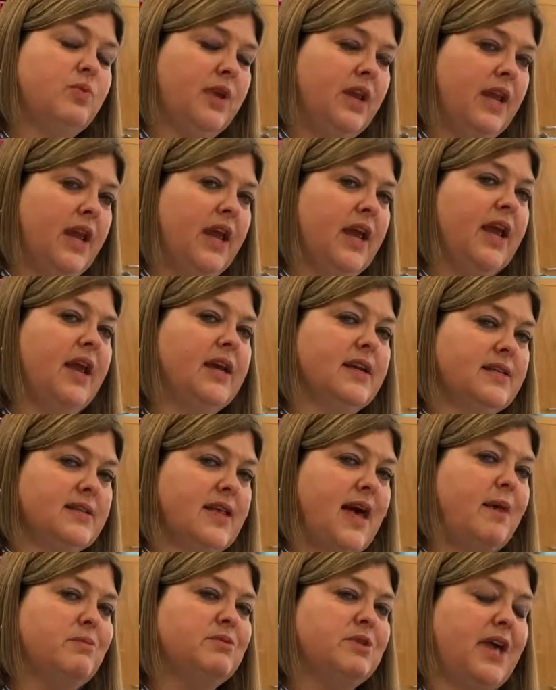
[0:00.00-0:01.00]
reading
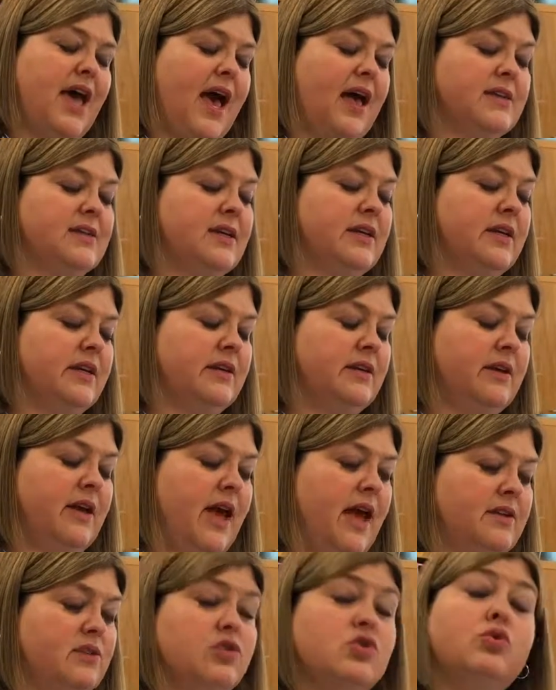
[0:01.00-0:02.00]
except as
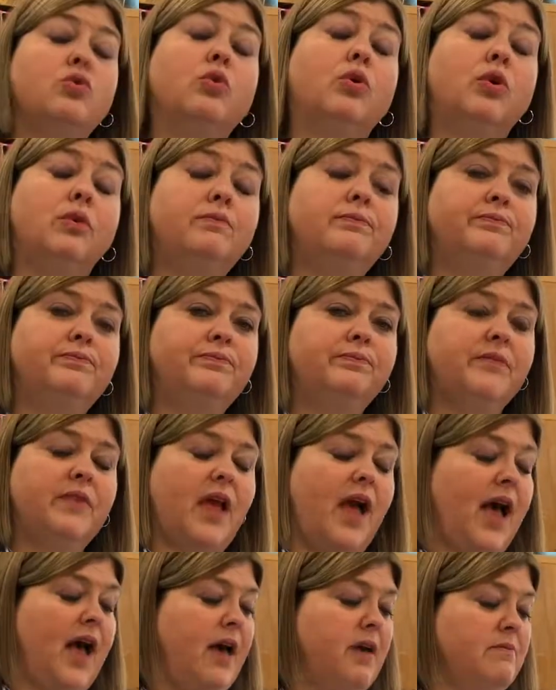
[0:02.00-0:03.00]
a tool,
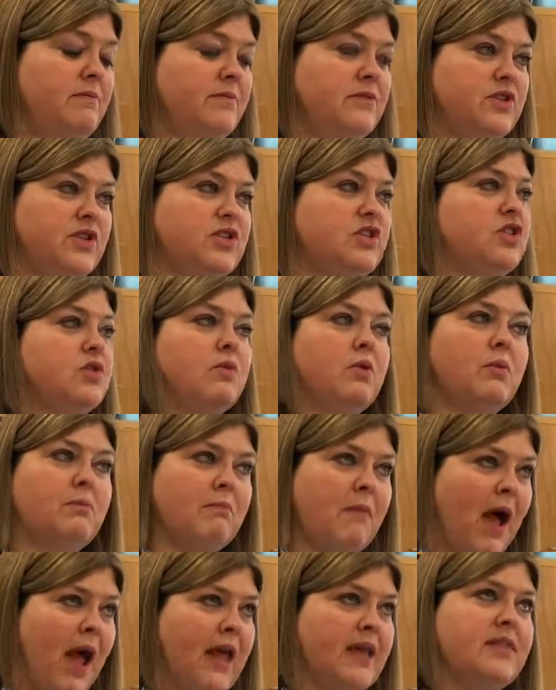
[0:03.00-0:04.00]
just to
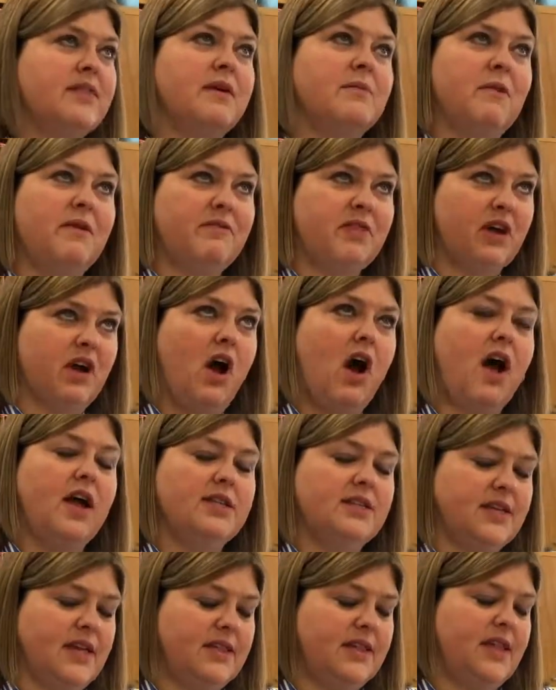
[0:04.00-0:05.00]
remind them of the
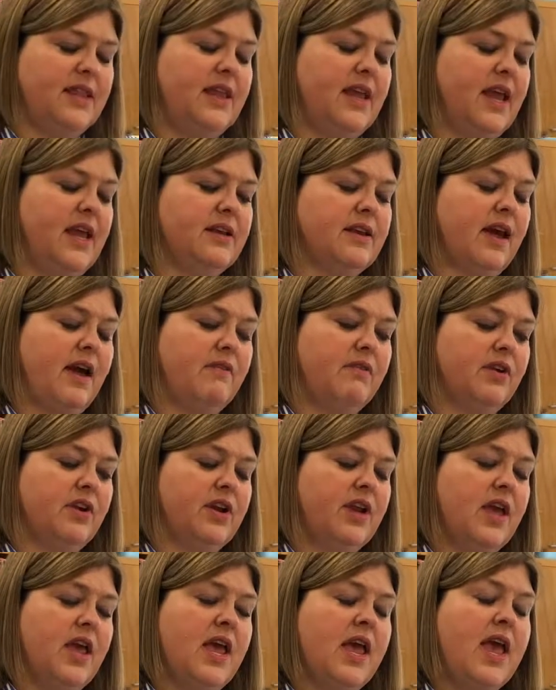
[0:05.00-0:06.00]
content that they had
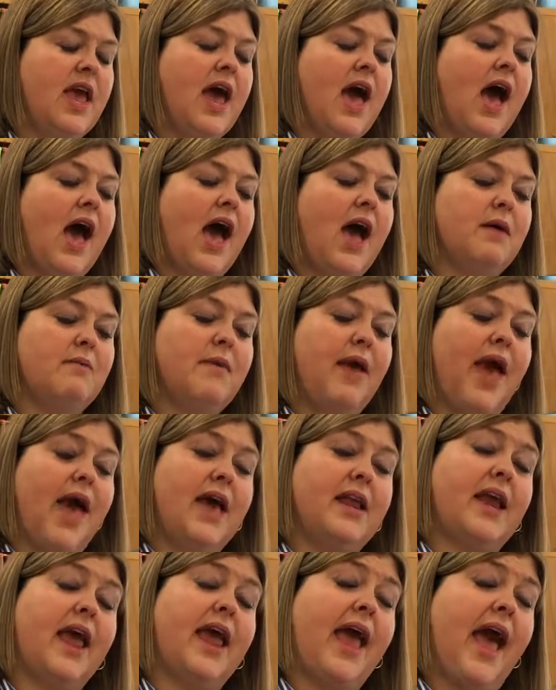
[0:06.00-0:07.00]
covered.
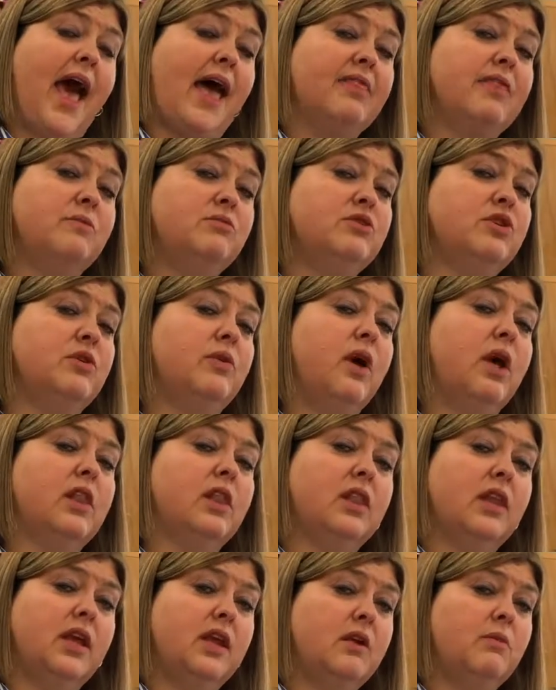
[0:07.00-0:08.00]
And I had them do a
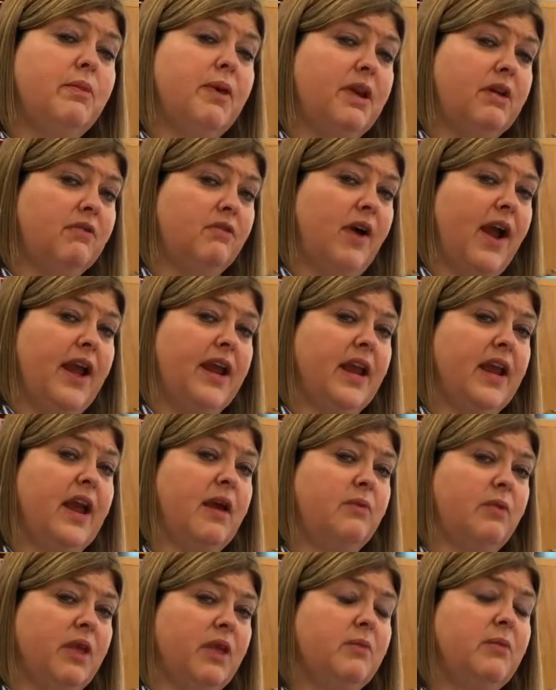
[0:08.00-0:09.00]
little bit of writing.
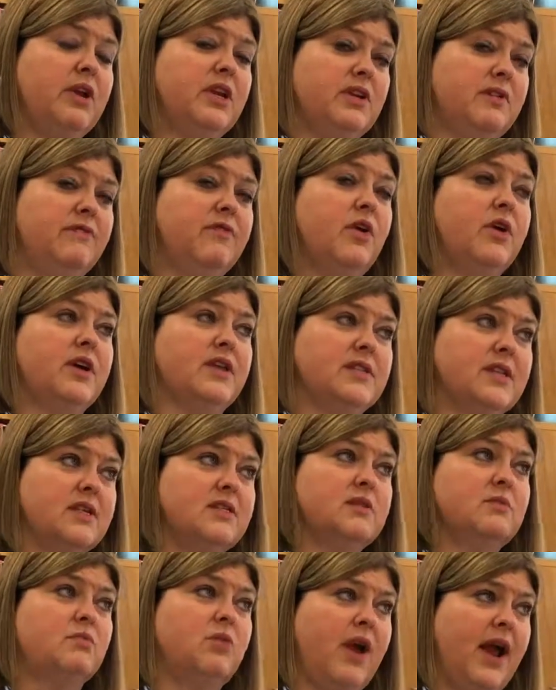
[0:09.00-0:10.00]
I really wanted to focus
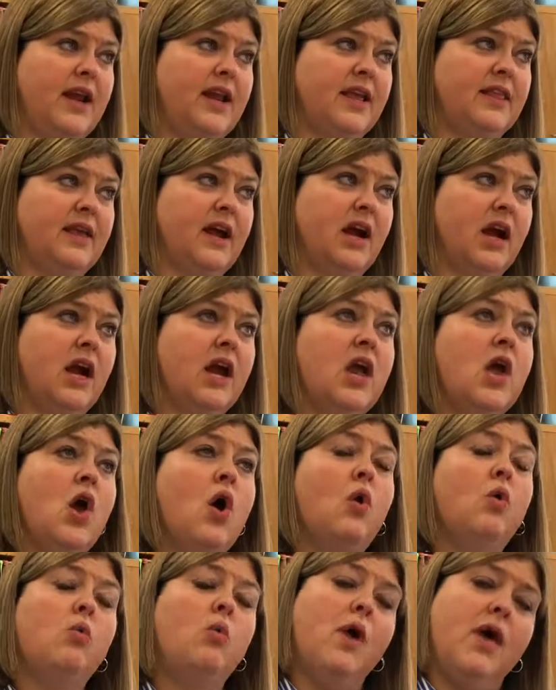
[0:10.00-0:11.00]
on some writing there.
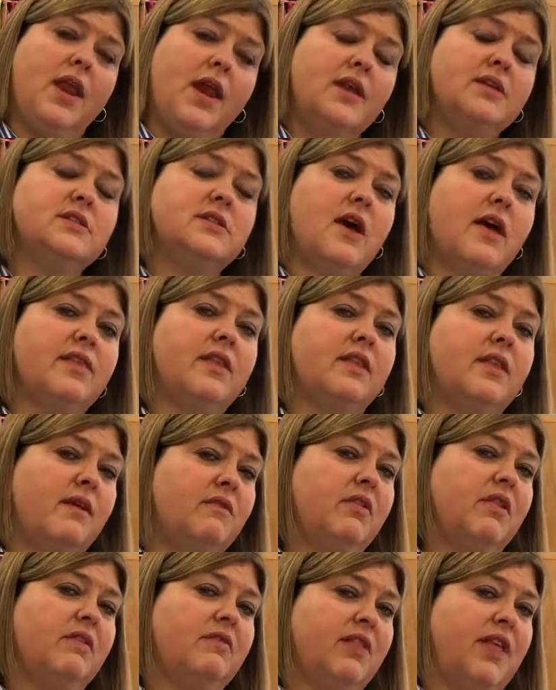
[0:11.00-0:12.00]
When I saw the
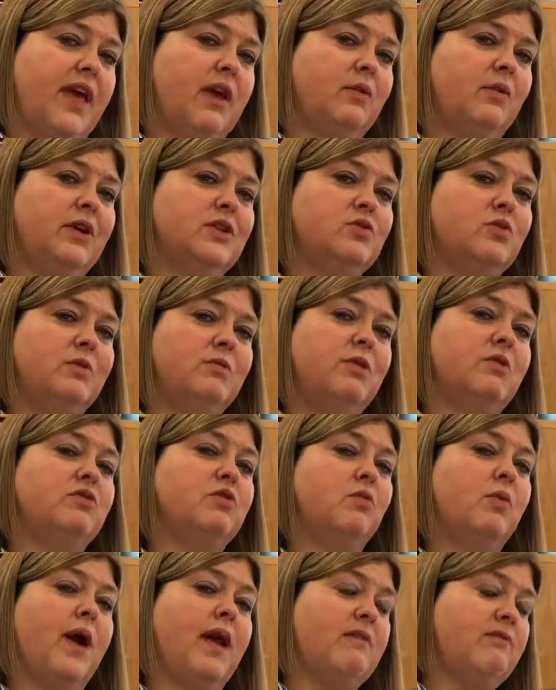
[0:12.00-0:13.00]
level of language, we
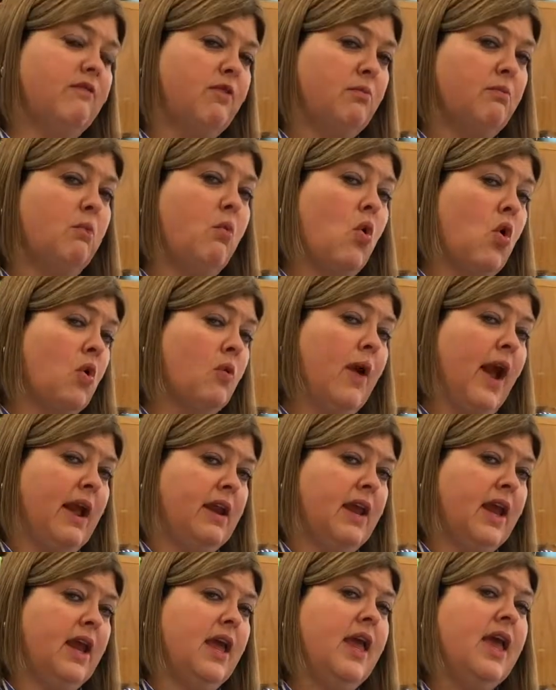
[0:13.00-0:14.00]
moved away from more
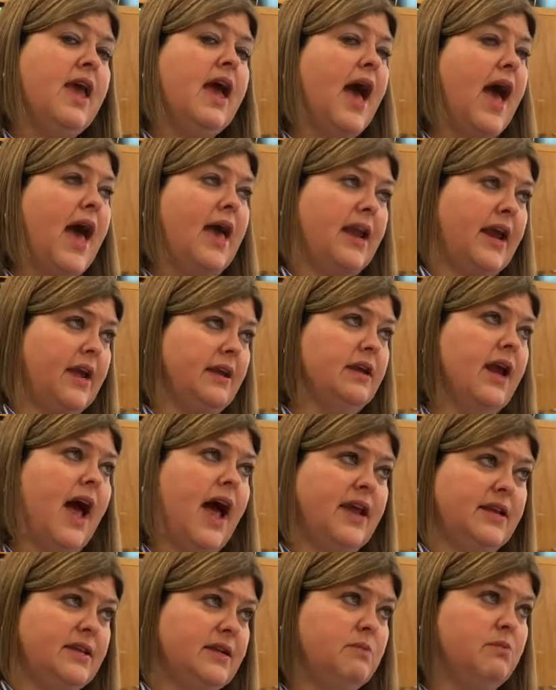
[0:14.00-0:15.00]
writing, and
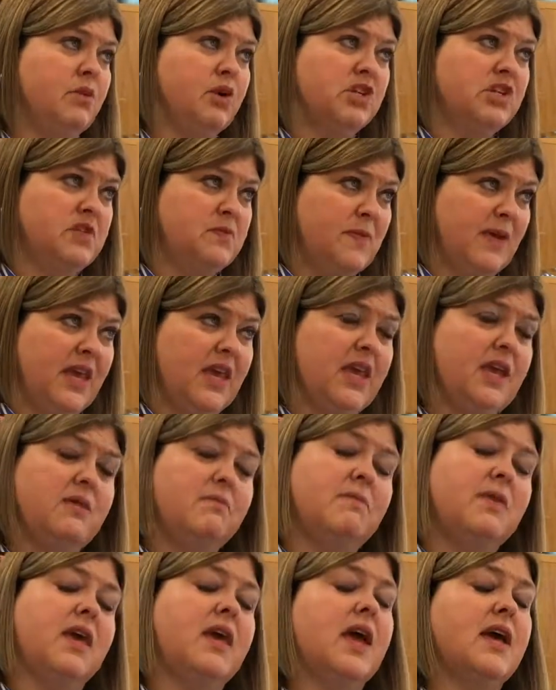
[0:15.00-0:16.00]
I did more
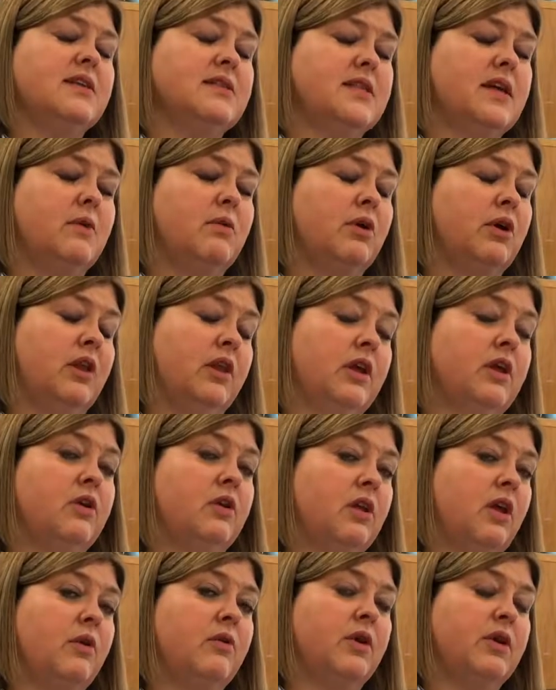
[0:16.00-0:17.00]
speaking because they were a
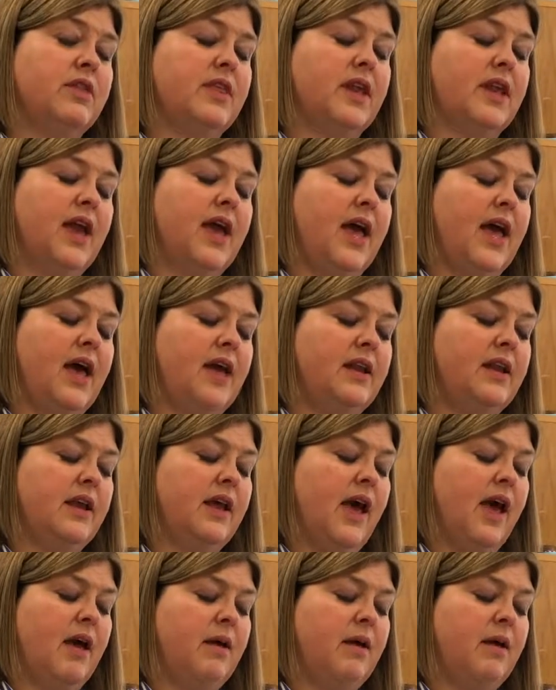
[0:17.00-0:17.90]
little lower than I had